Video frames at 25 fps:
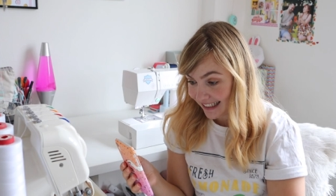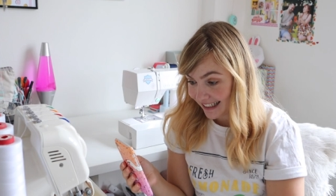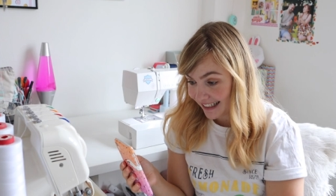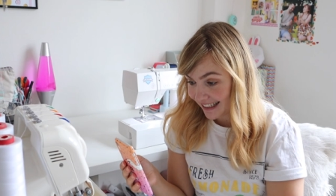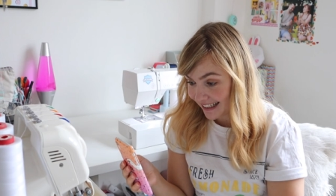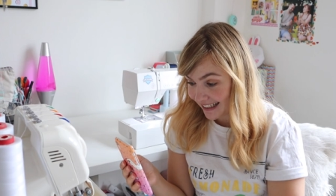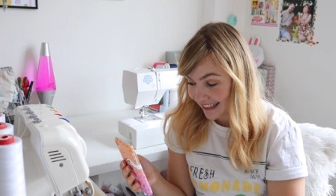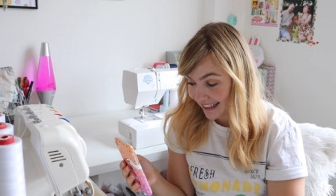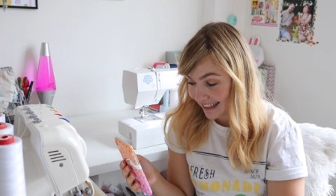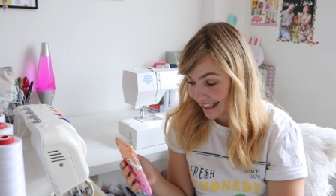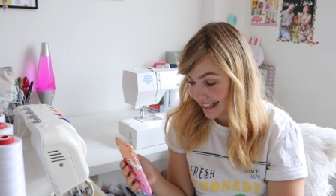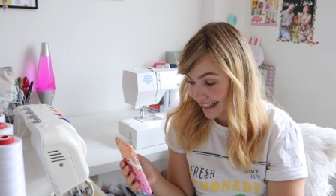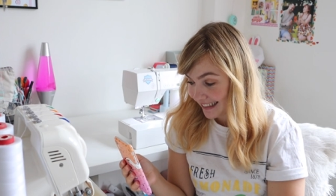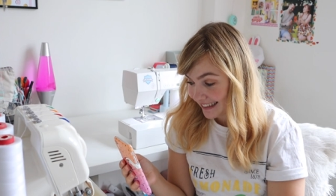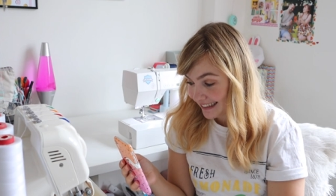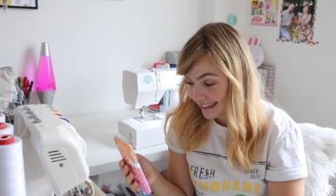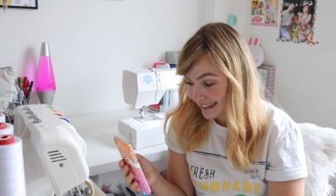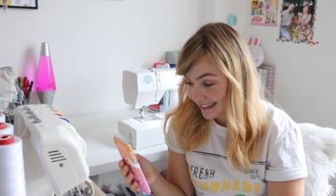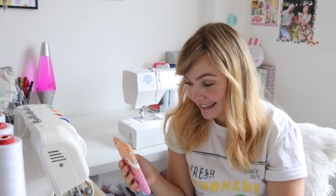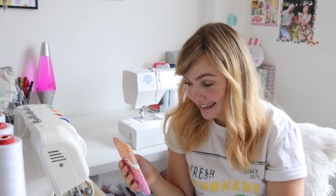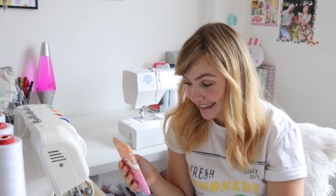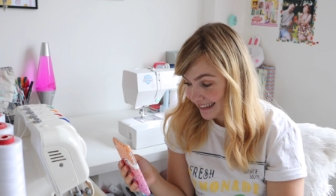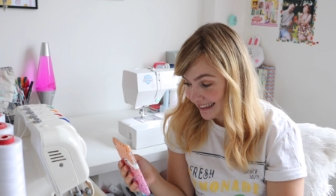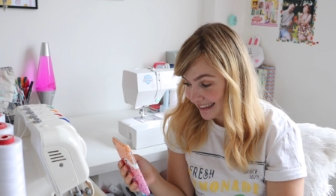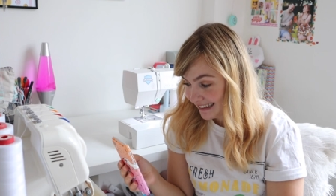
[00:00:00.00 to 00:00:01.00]
Yes.
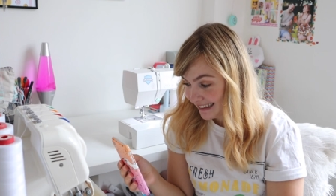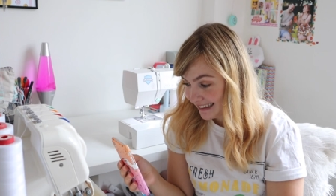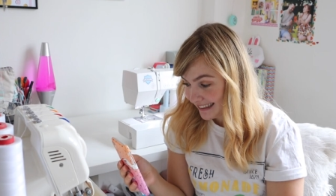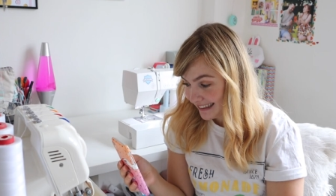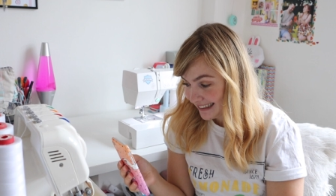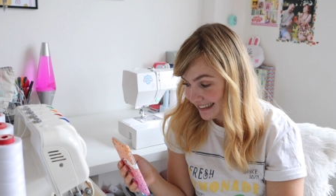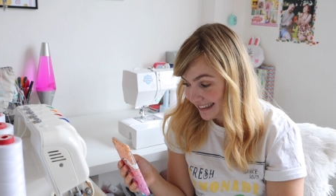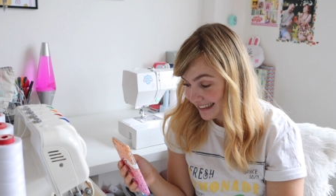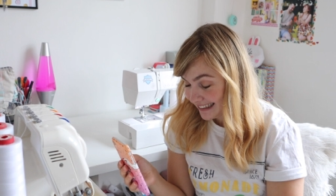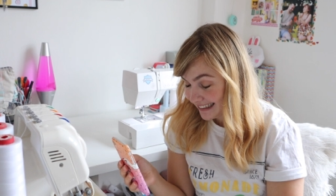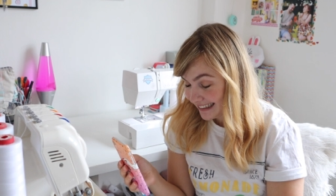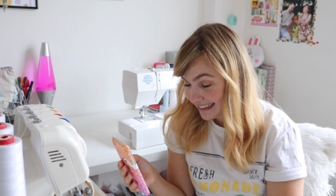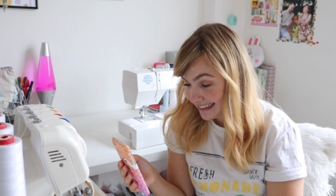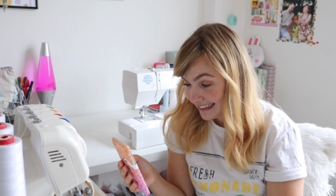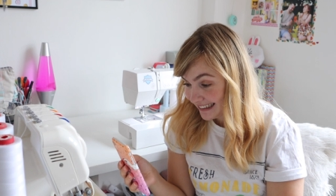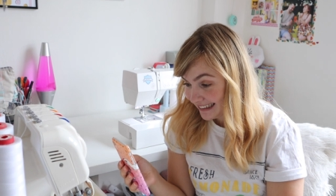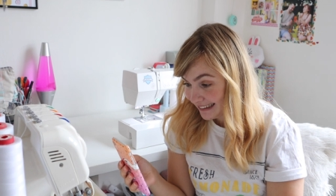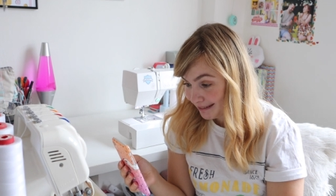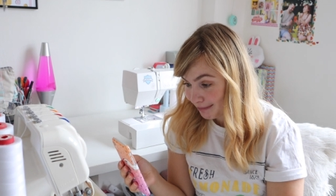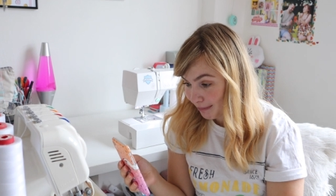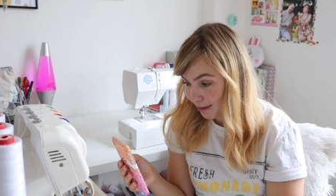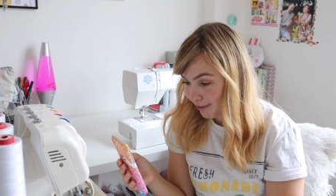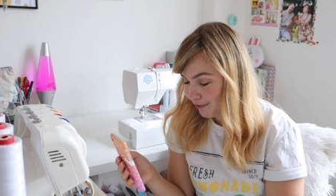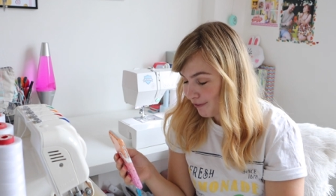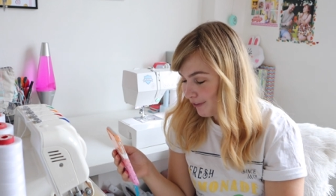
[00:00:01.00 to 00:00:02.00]

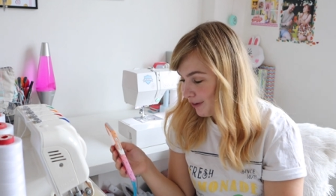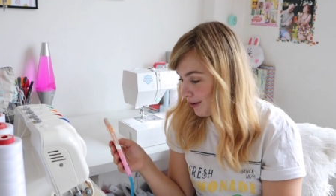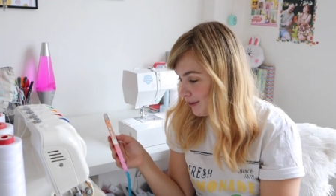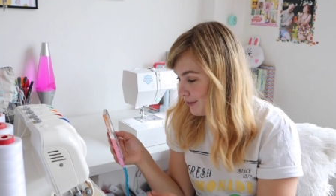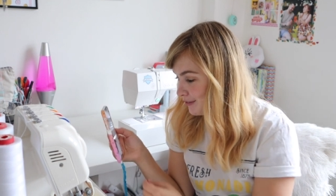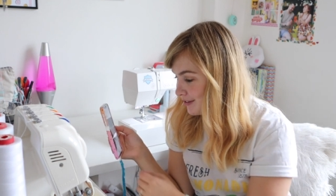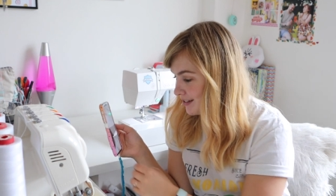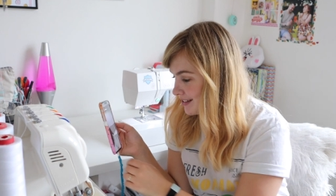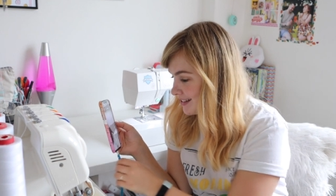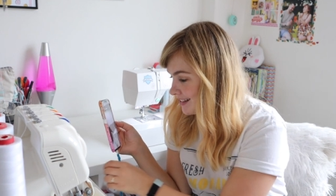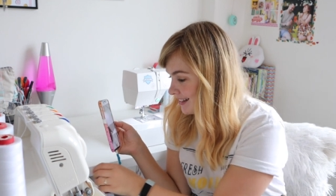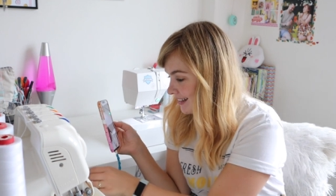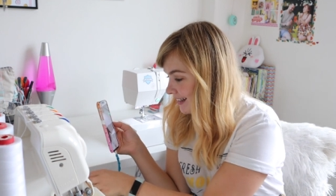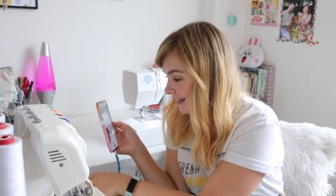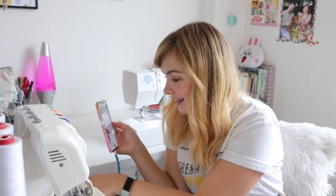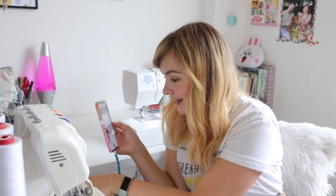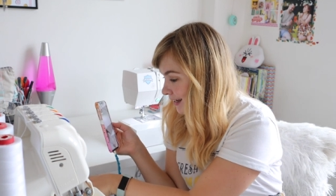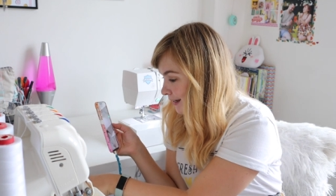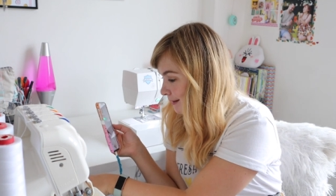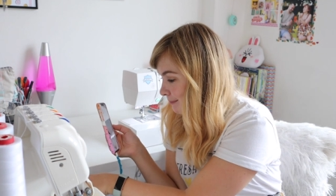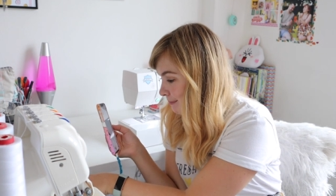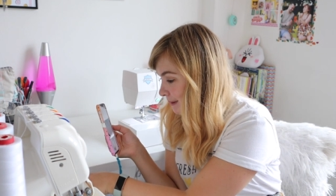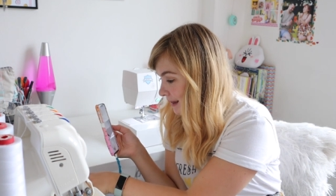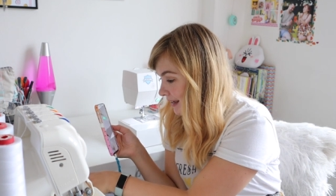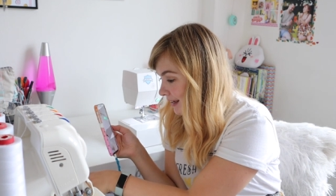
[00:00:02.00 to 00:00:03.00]
My phone doesn't
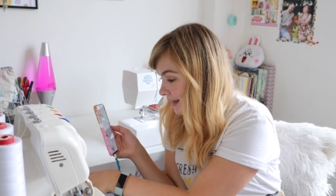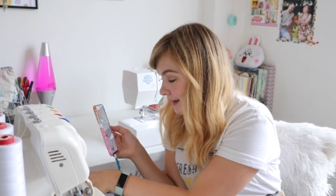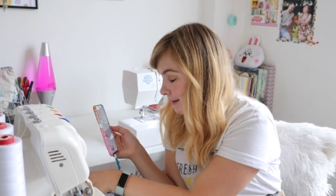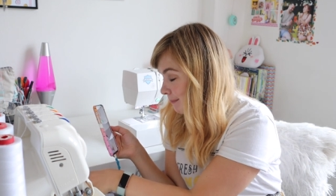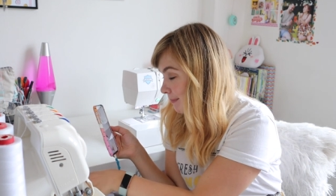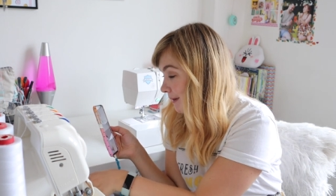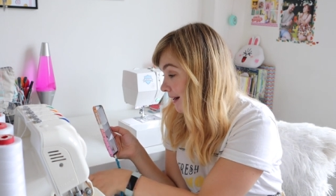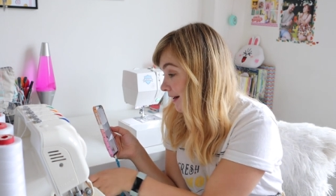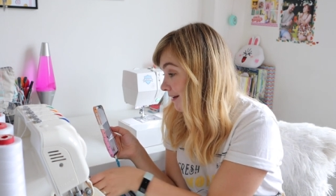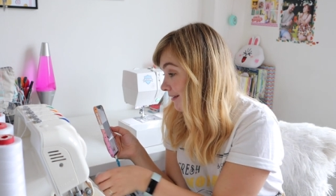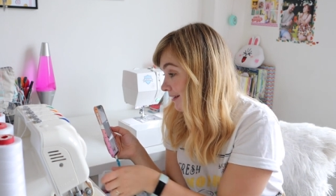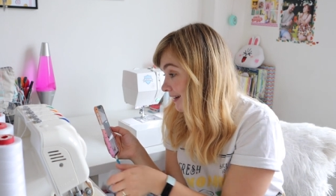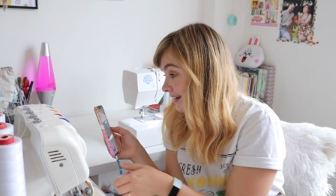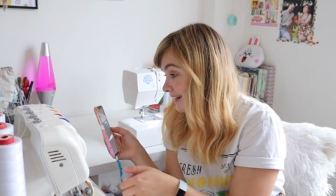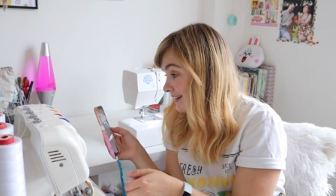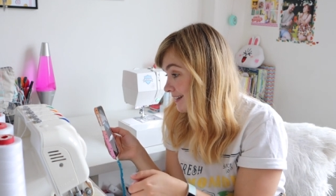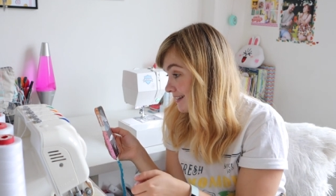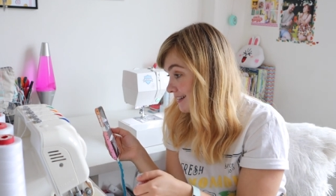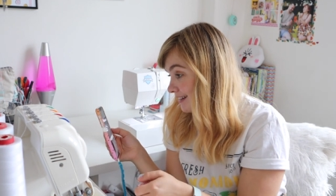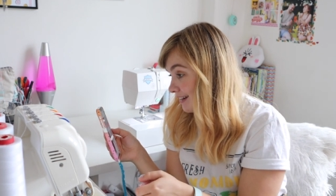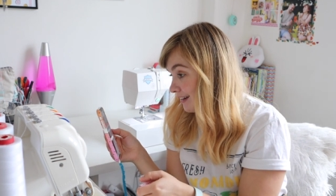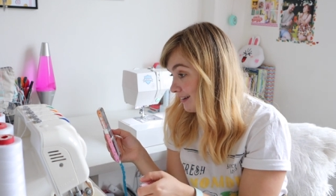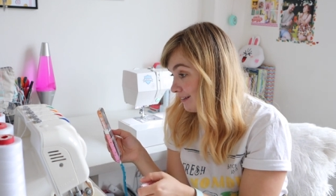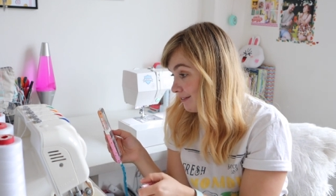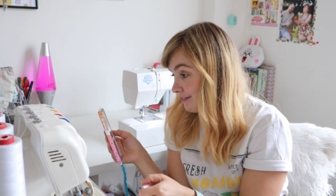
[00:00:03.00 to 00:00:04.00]
like being, apparently
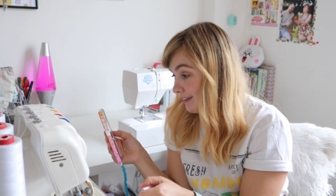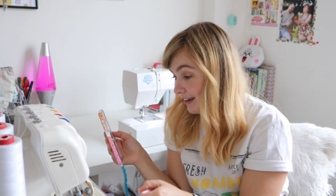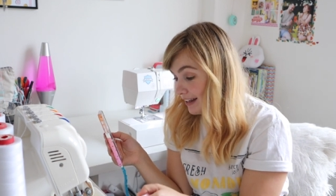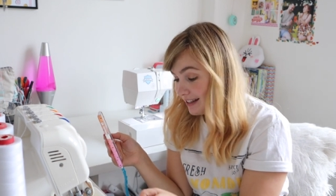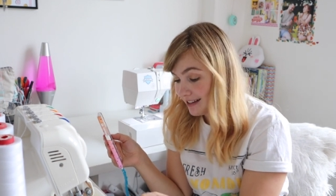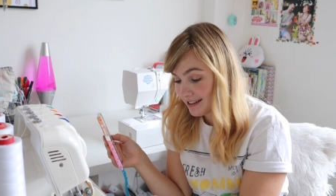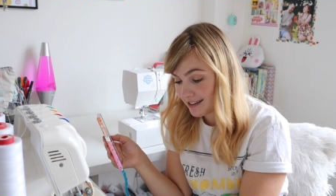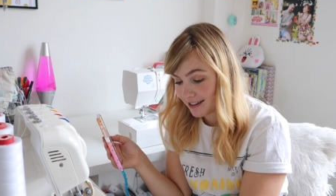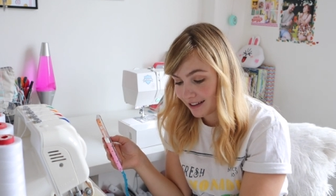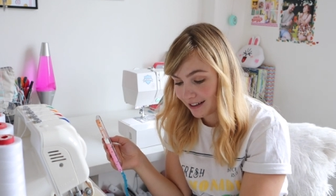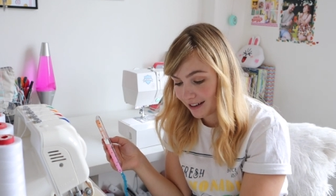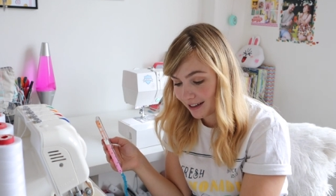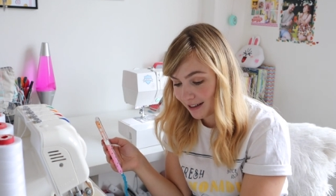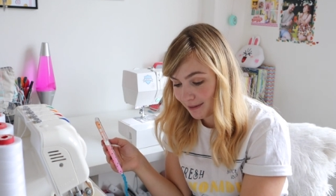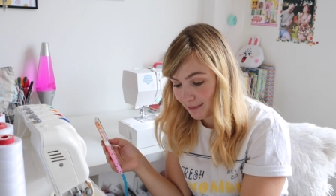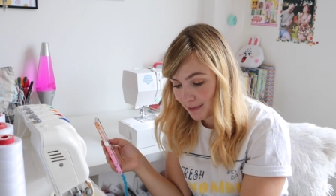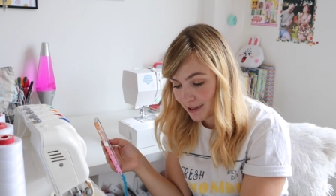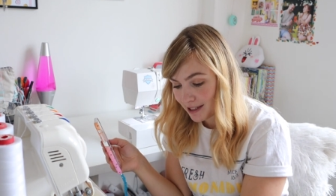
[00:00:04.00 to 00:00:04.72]
doesn't like FaceTime.